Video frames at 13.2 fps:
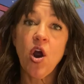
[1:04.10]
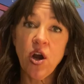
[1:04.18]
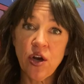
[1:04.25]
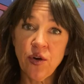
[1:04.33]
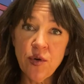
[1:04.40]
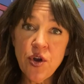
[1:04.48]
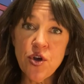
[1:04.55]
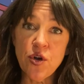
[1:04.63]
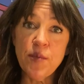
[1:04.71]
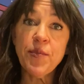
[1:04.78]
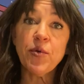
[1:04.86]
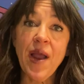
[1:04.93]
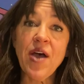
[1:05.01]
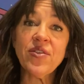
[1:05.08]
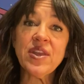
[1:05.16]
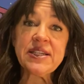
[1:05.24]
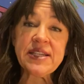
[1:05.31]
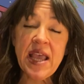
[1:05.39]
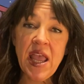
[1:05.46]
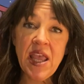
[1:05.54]
our group around
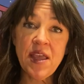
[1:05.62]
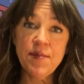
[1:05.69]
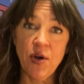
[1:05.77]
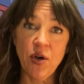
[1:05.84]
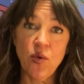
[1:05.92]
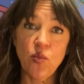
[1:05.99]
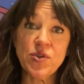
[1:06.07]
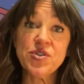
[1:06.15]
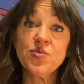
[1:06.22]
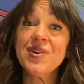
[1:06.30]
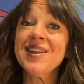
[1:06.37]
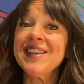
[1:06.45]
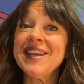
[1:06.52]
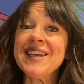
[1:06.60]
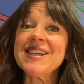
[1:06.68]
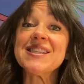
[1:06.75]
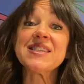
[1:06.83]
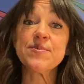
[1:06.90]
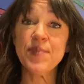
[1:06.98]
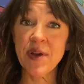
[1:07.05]
the table was really
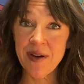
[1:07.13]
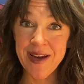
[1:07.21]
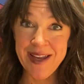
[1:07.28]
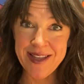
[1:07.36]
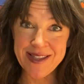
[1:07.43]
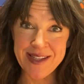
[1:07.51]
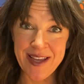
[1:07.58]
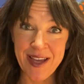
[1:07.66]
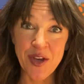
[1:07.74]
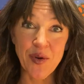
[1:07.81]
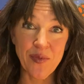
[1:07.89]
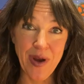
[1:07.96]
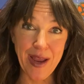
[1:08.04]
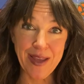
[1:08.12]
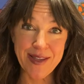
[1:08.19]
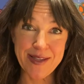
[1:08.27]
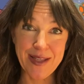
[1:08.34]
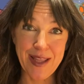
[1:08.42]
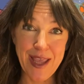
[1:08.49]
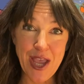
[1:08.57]
experiencing
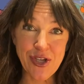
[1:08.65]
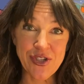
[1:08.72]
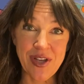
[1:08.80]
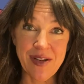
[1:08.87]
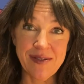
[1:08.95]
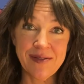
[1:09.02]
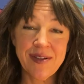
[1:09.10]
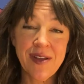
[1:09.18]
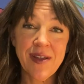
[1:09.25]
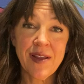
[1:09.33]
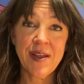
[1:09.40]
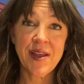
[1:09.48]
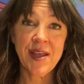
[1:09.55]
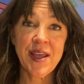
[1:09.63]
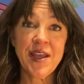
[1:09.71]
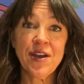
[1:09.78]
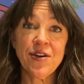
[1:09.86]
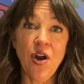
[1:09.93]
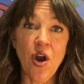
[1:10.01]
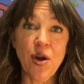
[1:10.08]
reconciliation.
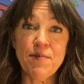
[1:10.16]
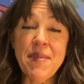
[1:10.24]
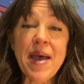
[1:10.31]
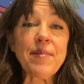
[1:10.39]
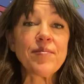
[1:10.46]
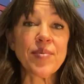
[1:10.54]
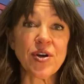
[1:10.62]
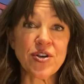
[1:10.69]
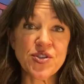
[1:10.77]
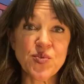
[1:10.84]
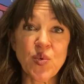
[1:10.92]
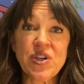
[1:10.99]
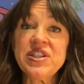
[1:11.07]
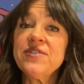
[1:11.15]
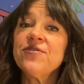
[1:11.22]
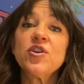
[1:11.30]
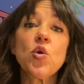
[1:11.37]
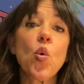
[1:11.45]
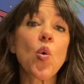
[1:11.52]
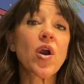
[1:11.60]
Here, our members were
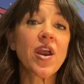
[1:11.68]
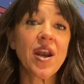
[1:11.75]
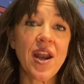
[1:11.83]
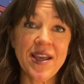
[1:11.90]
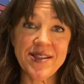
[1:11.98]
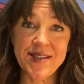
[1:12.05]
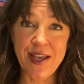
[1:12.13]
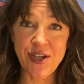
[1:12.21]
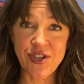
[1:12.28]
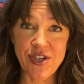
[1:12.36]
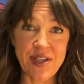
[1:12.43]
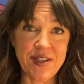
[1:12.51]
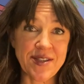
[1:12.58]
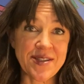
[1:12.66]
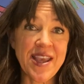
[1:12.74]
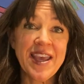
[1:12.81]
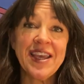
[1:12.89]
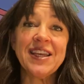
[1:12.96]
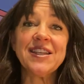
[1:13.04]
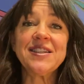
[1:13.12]
different organizations,
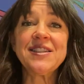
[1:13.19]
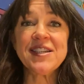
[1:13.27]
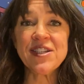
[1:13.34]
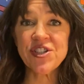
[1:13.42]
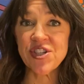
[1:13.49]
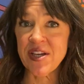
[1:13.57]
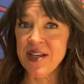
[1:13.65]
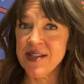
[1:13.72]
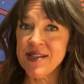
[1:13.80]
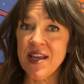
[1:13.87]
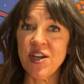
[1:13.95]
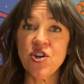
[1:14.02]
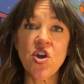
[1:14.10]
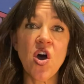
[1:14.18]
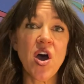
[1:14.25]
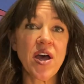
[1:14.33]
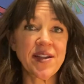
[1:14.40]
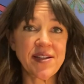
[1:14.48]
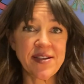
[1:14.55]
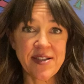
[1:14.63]
Indigenous and
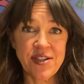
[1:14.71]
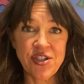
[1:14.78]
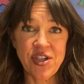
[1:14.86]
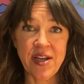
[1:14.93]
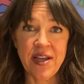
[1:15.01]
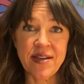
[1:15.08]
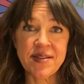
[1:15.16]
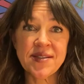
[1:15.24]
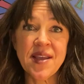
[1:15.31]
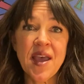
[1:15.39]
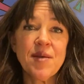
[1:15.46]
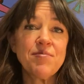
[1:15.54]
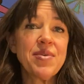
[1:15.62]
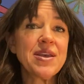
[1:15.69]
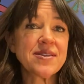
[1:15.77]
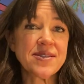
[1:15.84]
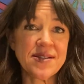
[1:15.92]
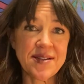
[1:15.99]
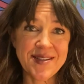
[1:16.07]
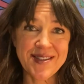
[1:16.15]
non-Indigenous,
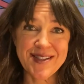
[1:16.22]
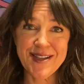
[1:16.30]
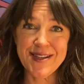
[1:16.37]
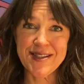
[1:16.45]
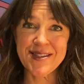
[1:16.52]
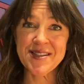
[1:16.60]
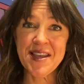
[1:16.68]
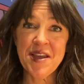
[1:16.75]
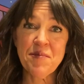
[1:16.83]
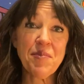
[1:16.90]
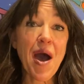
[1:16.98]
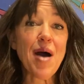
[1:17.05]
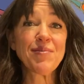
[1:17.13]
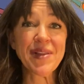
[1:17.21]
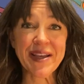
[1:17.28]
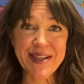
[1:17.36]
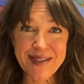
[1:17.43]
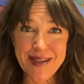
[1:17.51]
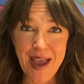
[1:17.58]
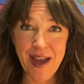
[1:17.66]
businesses,
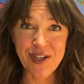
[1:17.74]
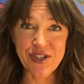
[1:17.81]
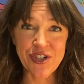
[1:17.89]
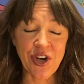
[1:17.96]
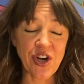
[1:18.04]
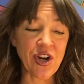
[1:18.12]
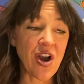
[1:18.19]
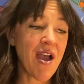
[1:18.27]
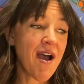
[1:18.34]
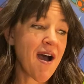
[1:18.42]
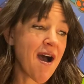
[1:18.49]
public sector,